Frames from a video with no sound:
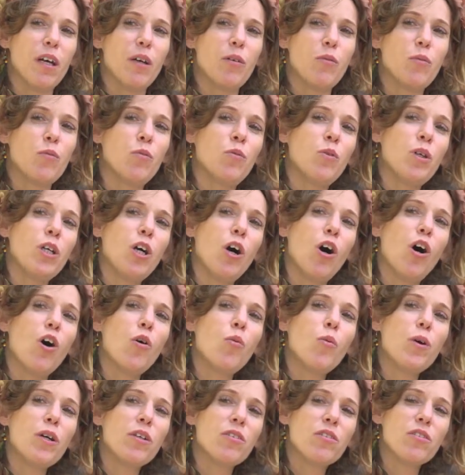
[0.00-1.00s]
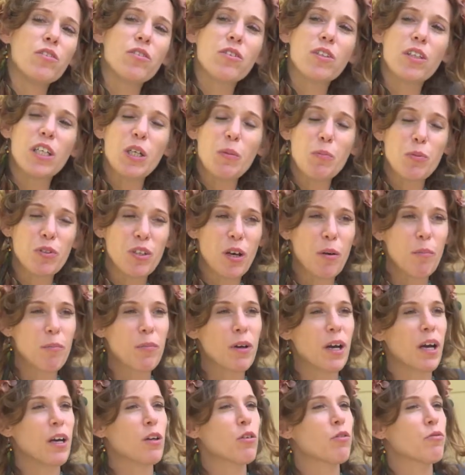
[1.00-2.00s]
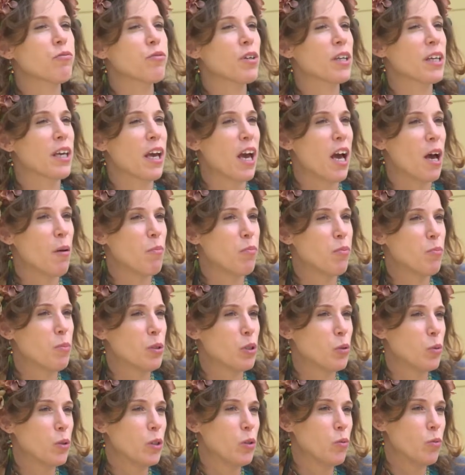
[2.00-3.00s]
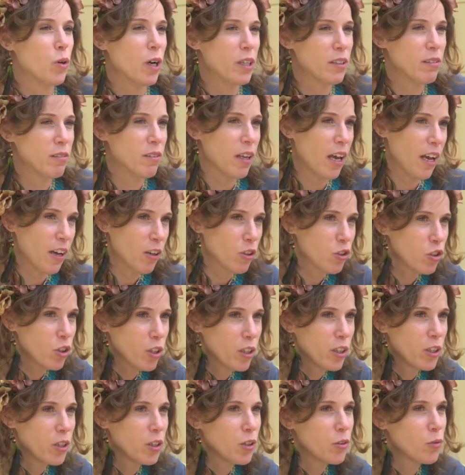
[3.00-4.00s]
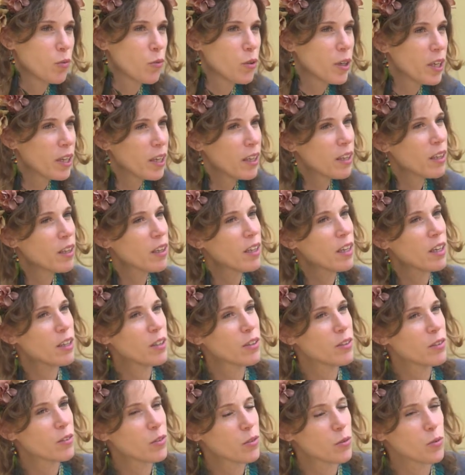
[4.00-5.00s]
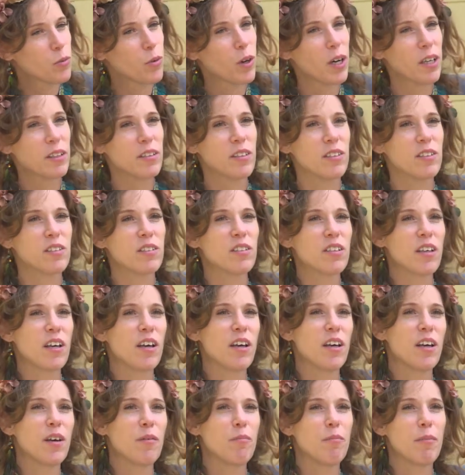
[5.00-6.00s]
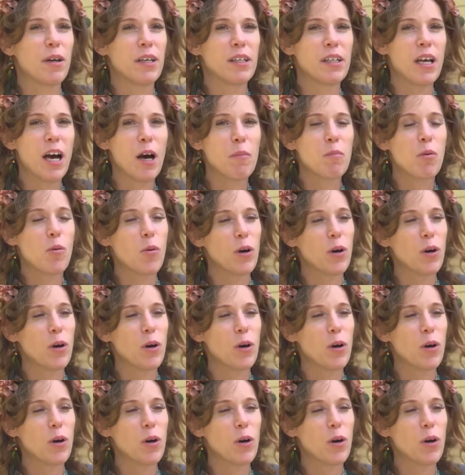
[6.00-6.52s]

We always keep some kind of a gap between what is actually real and what is made up,